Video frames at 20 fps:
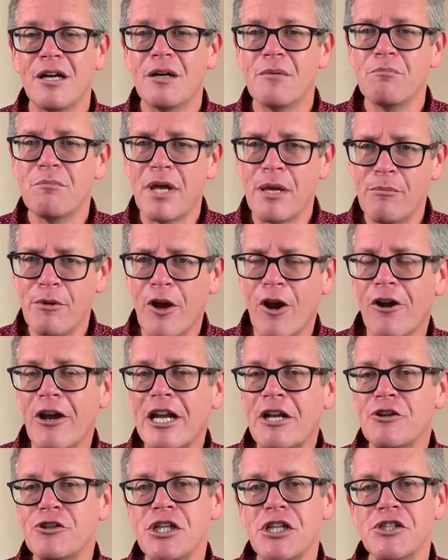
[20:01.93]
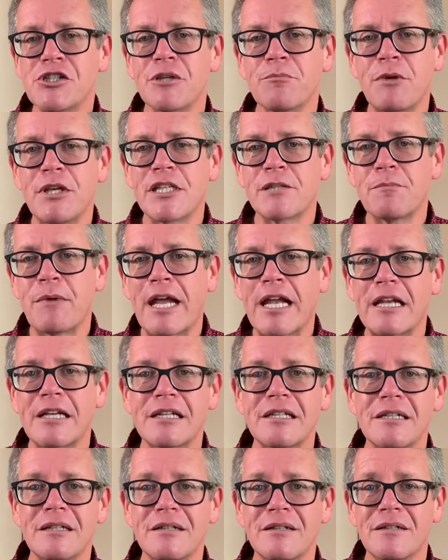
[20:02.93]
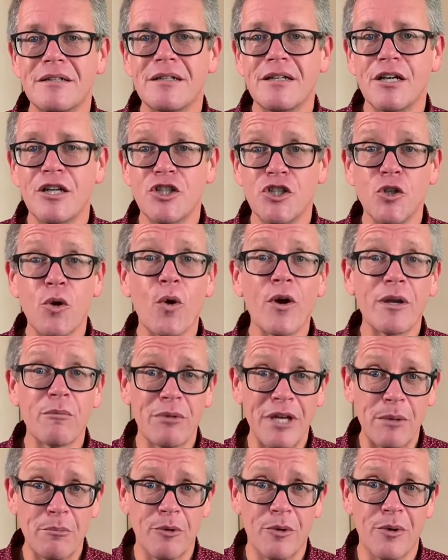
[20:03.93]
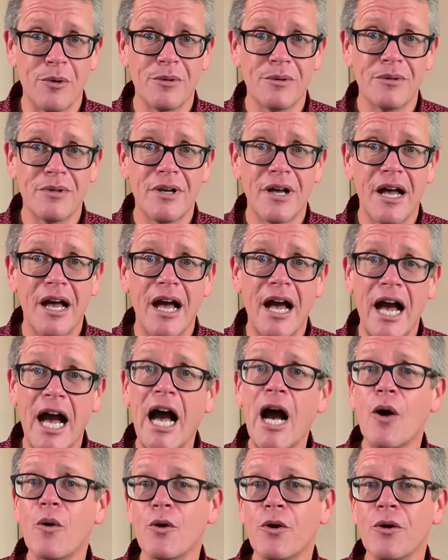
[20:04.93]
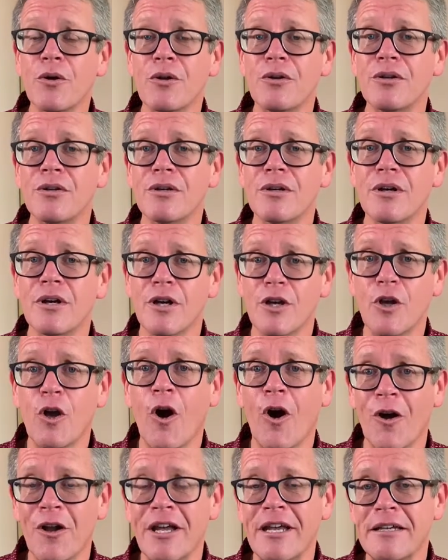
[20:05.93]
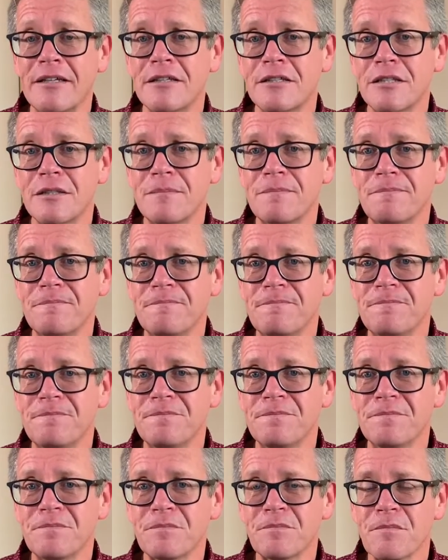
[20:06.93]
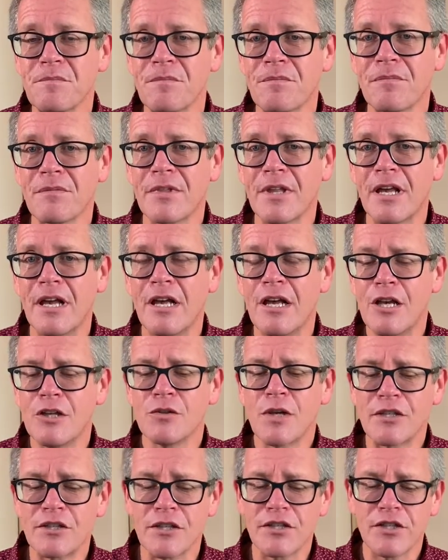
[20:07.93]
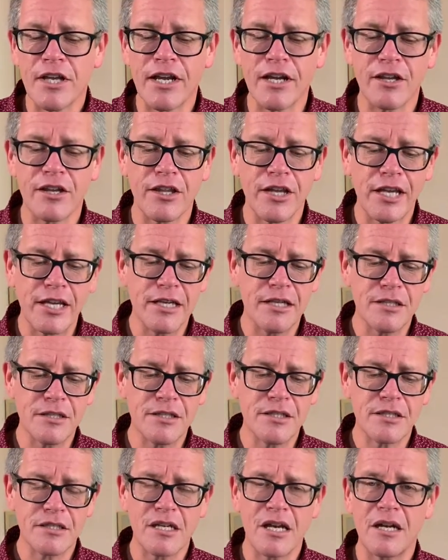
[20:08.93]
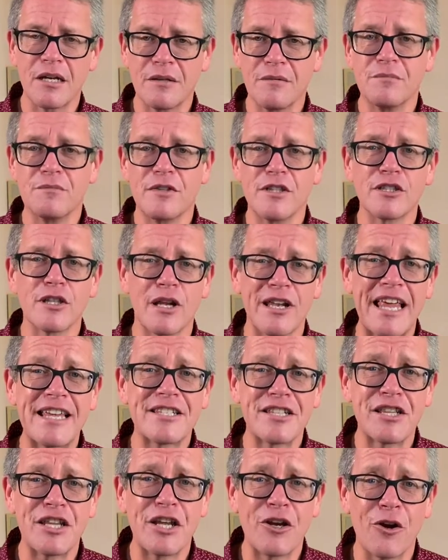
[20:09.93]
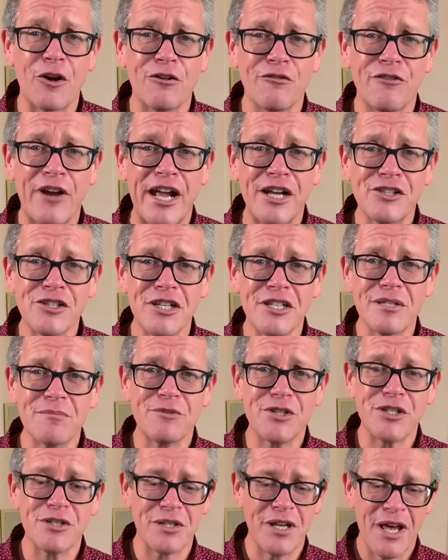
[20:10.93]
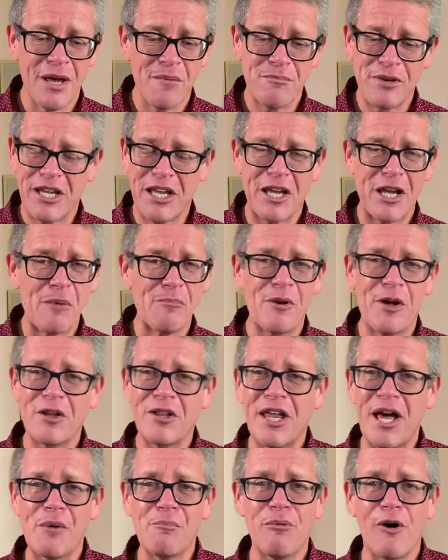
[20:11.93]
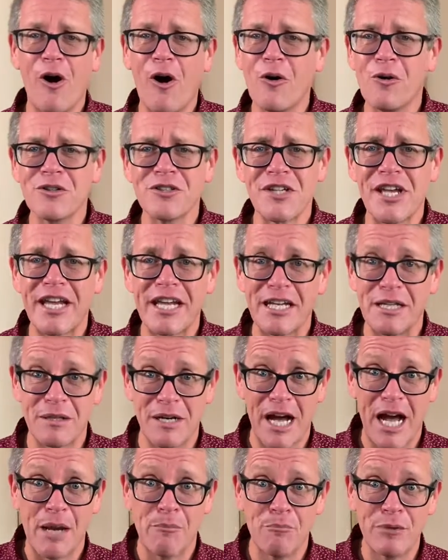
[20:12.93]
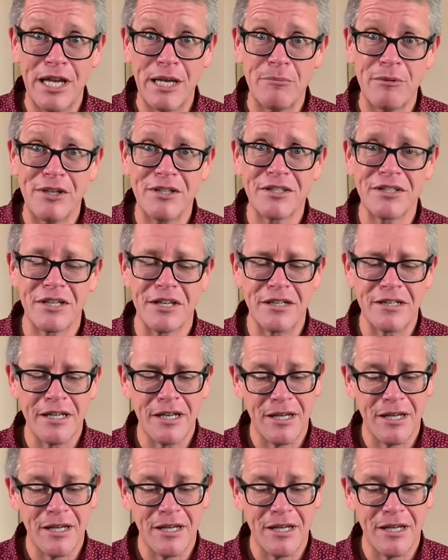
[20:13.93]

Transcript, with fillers: Maybe our energy should be spent showing people how good God is. So that's the second thing is uh, it's a lesson there on evangelism, just picking up on that Paul saying, I'm blameless, and